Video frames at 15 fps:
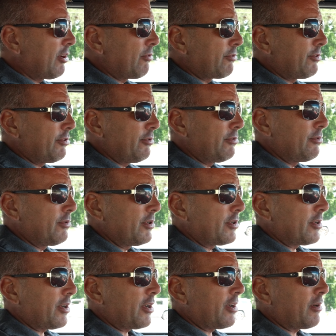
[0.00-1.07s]
go to.
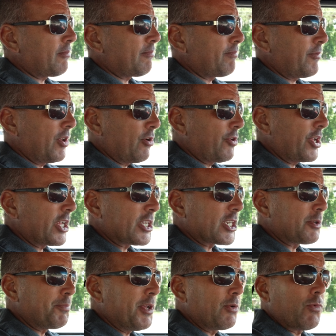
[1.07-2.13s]
Um, you know, you got the
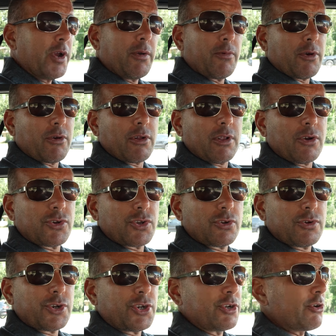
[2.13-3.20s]
Speedway real close
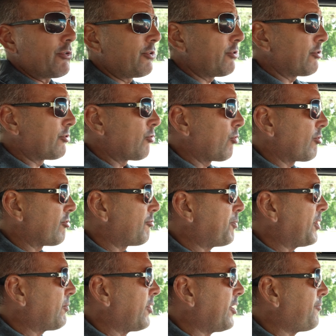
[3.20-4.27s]
to us. You can go do a tour of the
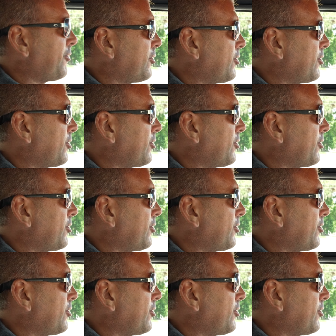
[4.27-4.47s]
Speedway if